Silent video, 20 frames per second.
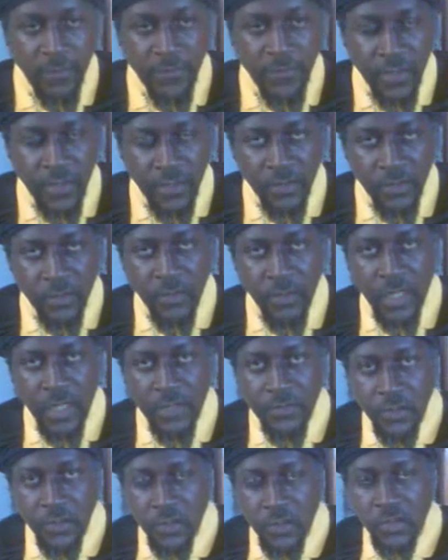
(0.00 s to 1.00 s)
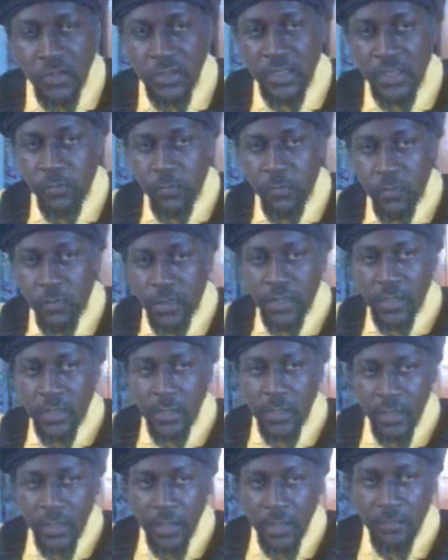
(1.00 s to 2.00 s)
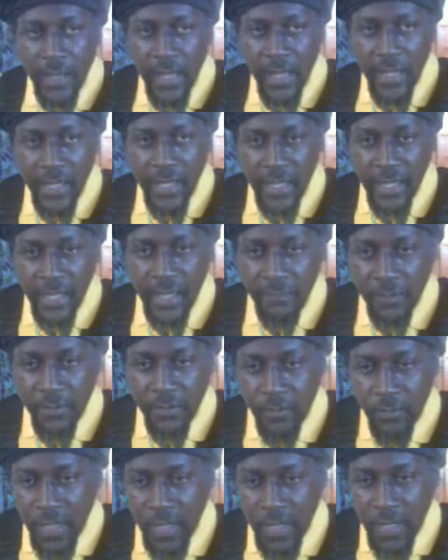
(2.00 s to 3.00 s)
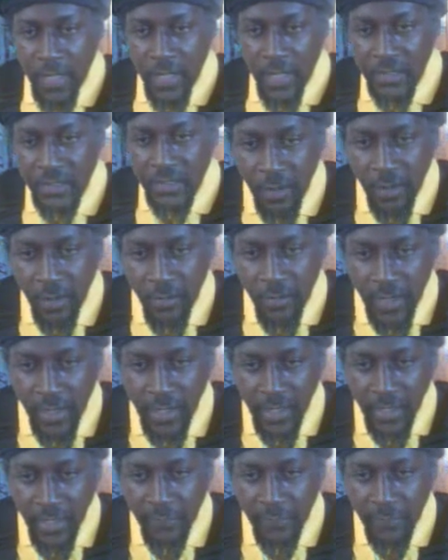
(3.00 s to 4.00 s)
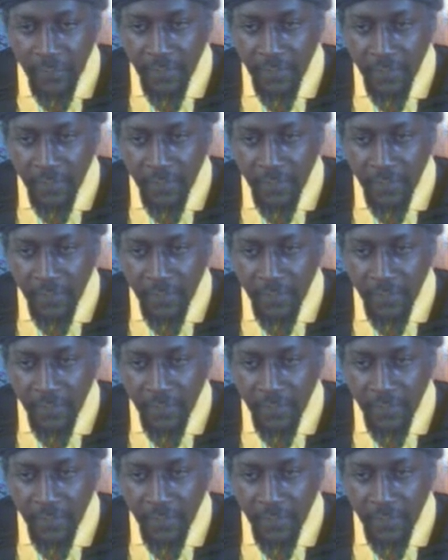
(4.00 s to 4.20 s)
for the Underground News Network. I am the Rastafari.